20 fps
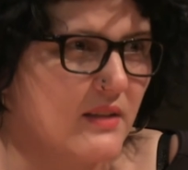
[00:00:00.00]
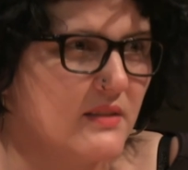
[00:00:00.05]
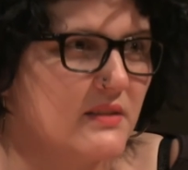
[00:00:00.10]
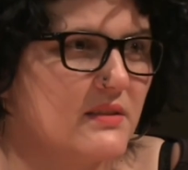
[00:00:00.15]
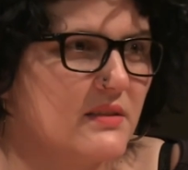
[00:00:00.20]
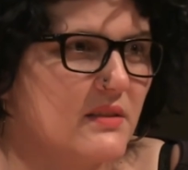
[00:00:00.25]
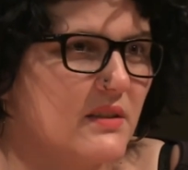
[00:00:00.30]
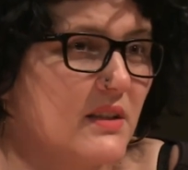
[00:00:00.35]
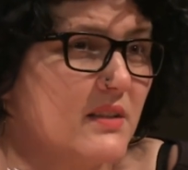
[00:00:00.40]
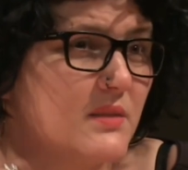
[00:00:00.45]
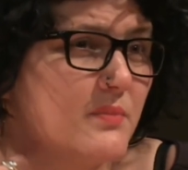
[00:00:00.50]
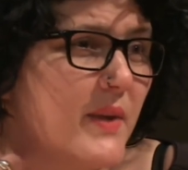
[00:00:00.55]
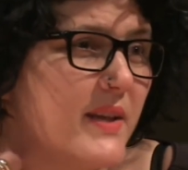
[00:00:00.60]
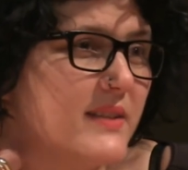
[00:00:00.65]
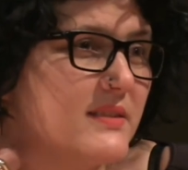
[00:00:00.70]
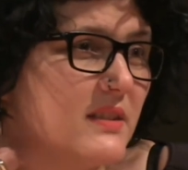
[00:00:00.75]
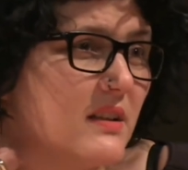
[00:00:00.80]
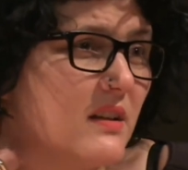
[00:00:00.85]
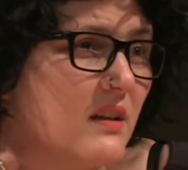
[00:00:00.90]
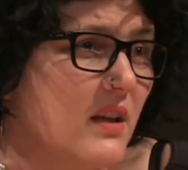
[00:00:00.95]
It's
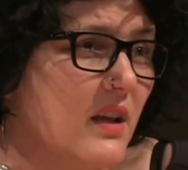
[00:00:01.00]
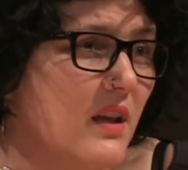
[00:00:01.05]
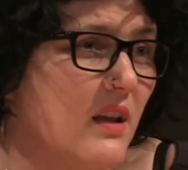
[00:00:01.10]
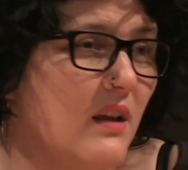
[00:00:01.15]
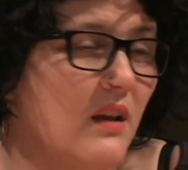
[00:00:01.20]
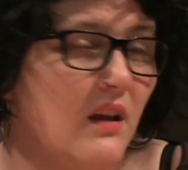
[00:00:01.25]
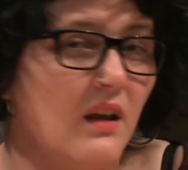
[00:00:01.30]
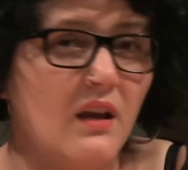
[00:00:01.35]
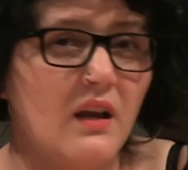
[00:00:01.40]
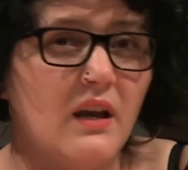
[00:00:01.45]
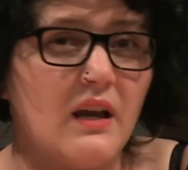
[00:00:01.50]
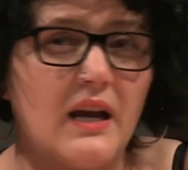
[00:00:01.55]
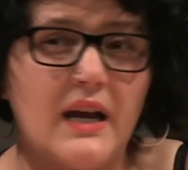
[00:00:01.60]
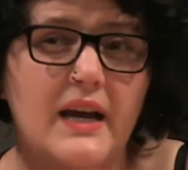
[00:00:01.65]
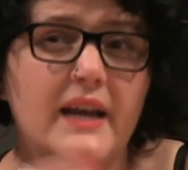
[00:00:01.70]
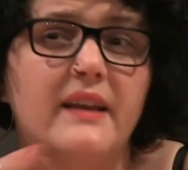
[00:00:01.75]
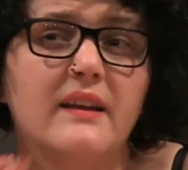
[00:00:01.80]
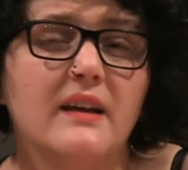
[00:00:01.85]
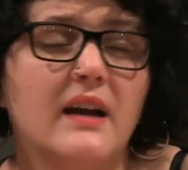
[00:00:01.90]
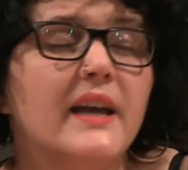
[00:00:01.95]
basically,
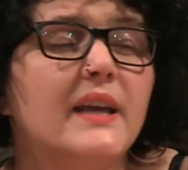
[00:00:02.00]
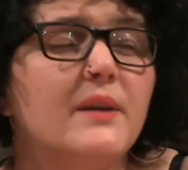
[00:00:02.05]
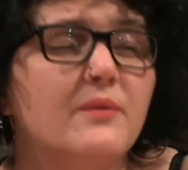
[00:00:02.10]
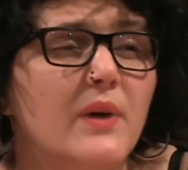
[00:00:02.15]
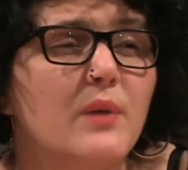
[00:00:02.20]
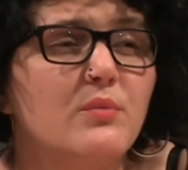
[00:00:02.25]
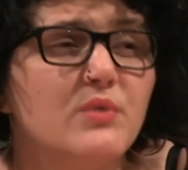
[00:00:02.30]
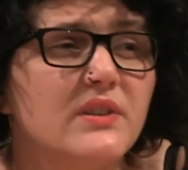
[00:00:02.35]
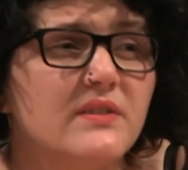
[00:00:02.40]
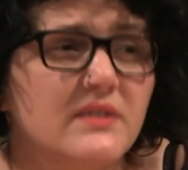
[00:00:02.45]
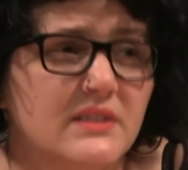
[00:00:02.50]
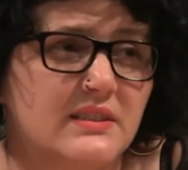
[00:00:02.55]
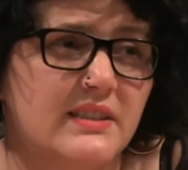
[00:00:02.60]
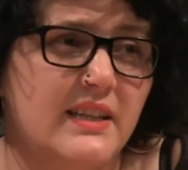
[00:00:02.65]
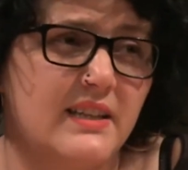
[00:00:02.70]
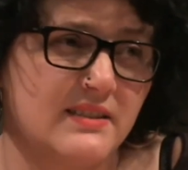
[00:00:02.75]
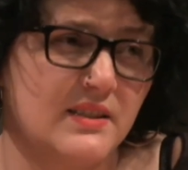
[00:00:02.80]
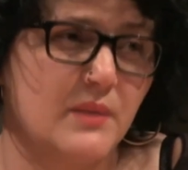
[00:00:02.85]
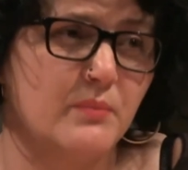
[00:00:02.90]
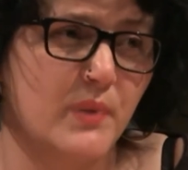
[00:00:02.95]
I would even
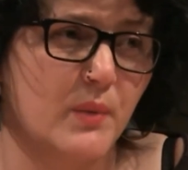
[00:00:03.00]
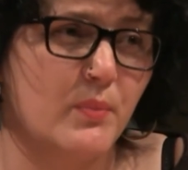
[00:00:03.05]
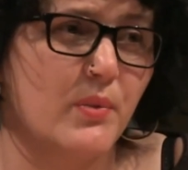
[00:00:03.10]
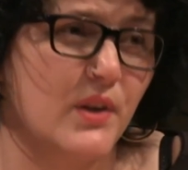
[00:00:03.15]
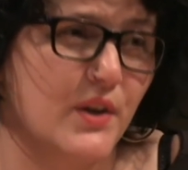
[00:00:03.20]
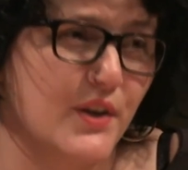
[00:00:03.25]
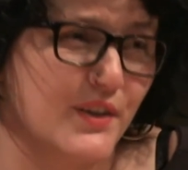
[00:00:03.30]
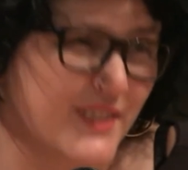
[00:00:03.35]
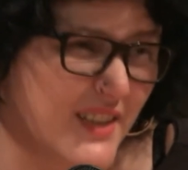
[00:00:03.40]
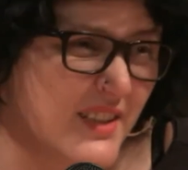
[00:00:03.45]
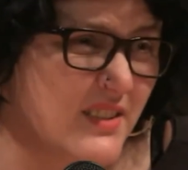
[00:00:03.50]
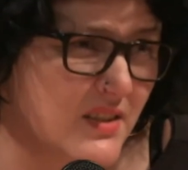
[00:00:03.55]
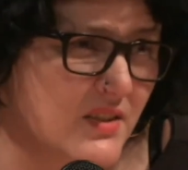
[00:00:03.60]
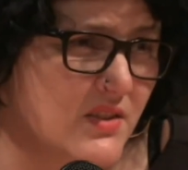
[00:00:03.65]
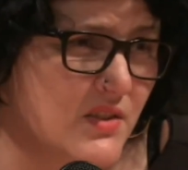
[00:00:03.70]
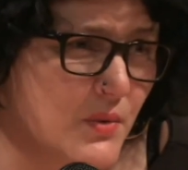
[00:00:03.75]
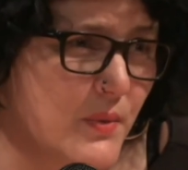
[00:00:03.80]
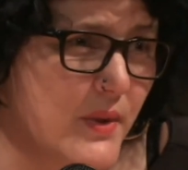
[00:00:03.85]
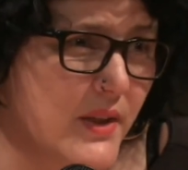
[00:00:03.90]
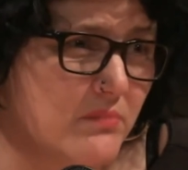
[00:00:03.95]
say some people are addicted
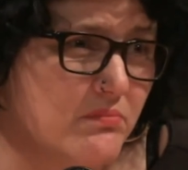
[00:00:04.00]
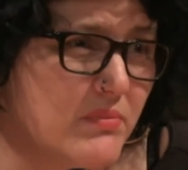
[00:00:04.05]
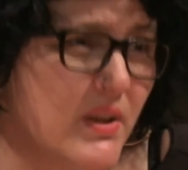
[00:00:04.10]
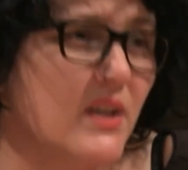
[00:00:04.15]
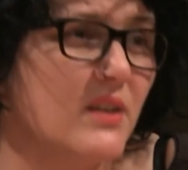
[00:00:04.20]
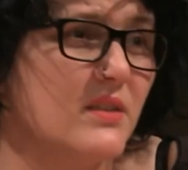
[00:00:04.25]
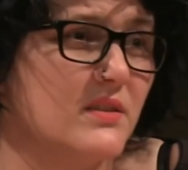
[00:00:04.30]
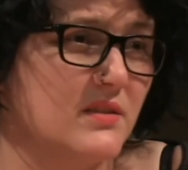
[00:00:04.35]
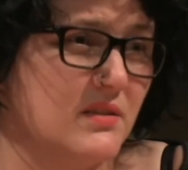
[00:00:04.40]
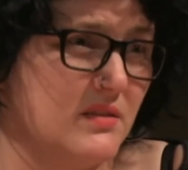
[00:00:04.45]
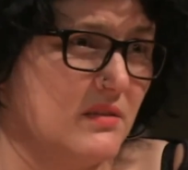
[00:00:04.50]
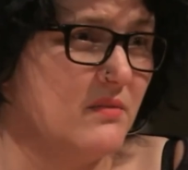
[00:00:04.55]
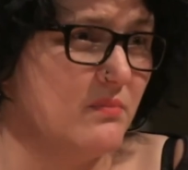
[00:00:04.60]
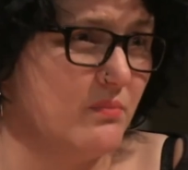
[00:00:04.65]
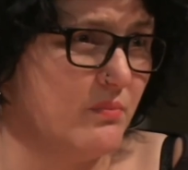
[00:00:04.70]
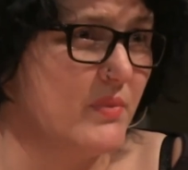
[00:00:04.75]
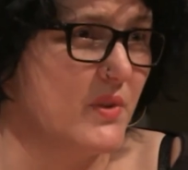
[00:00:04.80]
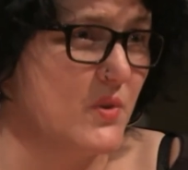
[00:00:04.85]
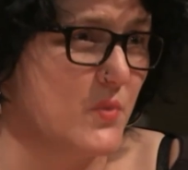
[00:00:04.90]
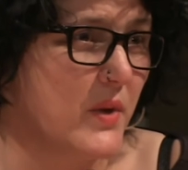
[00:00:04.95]
to it, because
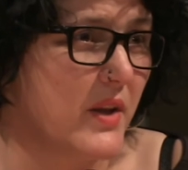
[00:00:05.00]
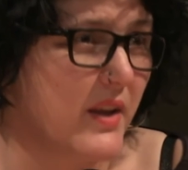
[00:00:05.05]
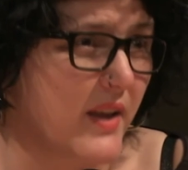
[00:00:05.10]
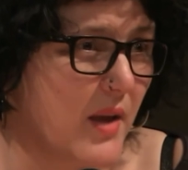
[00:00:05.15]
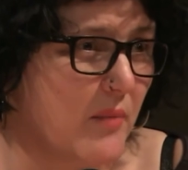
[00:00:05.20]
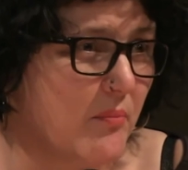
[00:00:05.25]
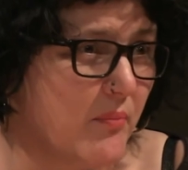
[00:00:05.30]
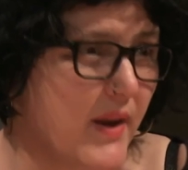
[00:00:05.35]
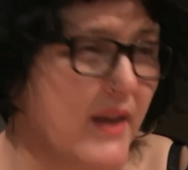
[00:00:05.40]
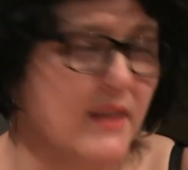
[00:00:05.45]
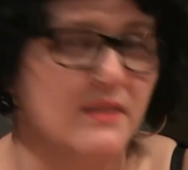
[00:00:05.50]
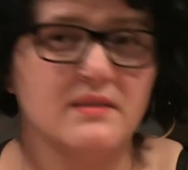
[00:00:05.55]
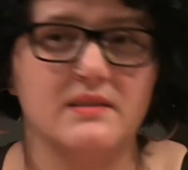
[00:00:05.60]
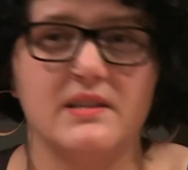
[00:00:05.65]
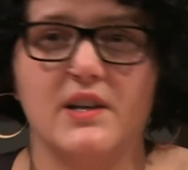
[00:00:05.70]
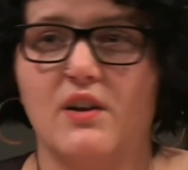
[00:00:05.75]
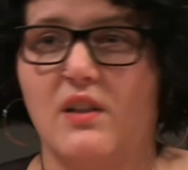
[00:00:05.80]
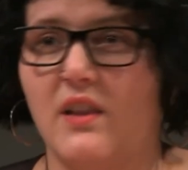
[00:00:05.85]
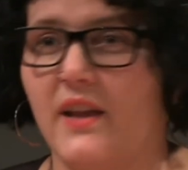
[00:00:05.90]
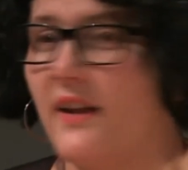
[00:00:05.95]
between campaigns
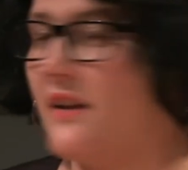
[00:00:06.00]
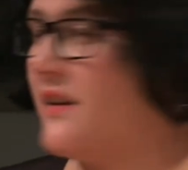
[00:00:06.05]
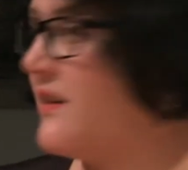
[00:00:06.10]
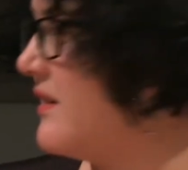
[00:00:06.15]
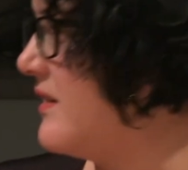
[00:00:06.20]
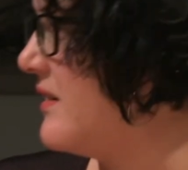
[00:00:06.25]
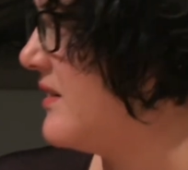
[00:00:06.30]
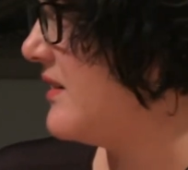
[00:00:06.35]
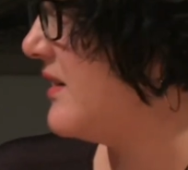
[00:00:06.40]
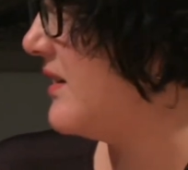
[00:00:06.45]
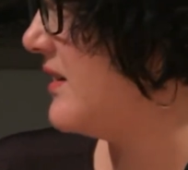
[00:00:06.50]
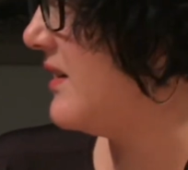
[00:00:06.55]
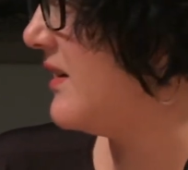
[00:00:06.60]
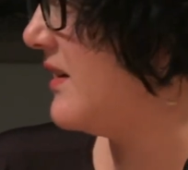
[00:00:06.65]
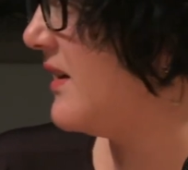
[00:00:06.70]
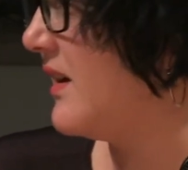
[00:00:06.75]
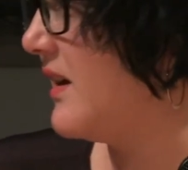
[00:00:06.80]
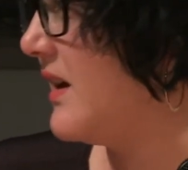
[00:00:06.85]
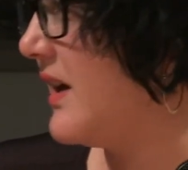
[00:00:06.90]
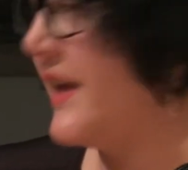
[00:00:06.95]
they're like,
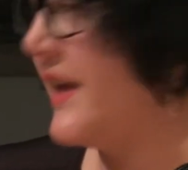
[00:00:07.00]
I